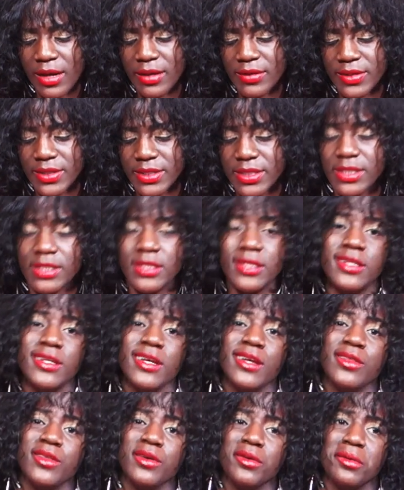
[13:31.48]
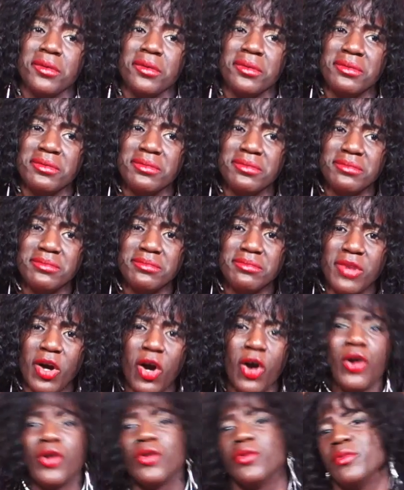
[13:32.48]
this is another
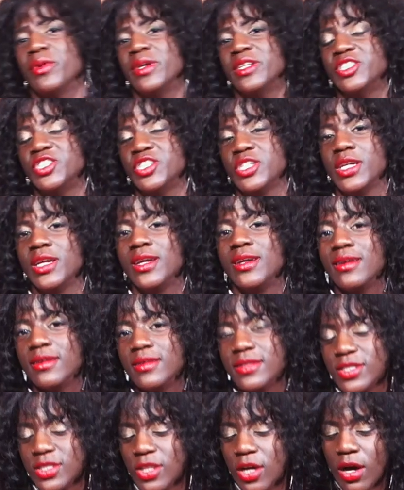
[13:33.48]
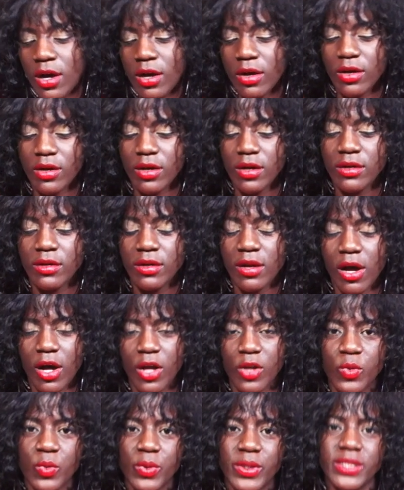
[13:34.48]
heart-wrenching song
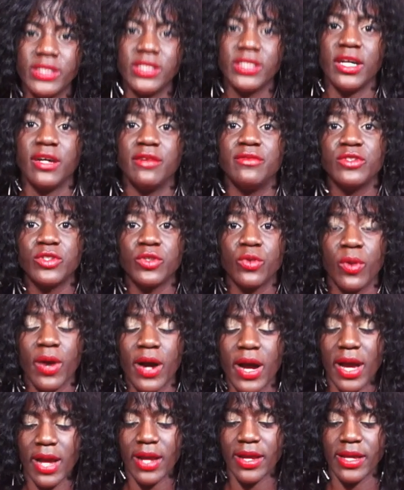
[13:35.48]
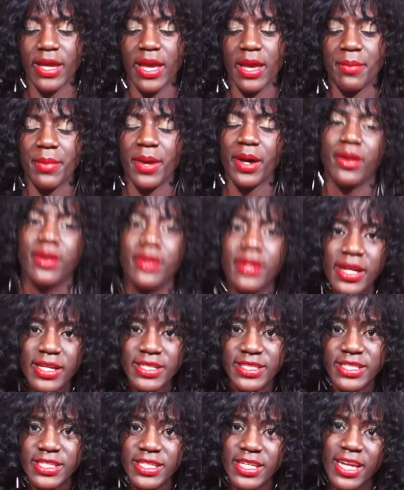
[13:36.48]
called When Doves Cry. It came out in
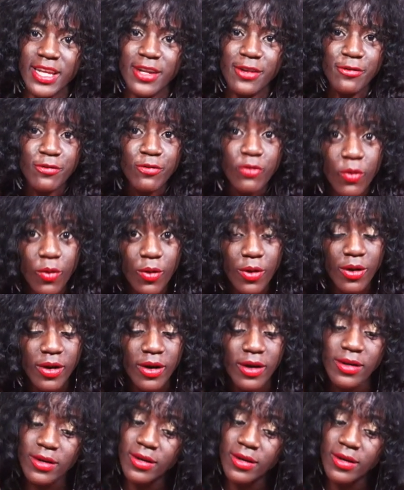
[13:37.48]
1984